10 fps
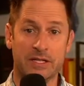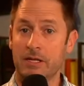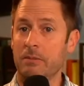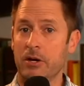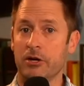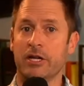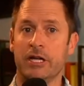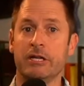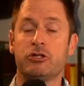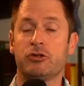in American
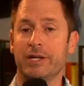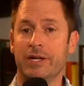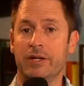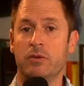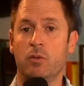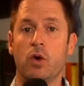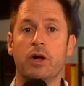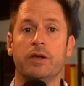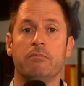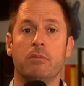history in
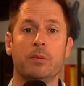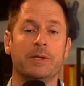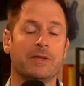one moment.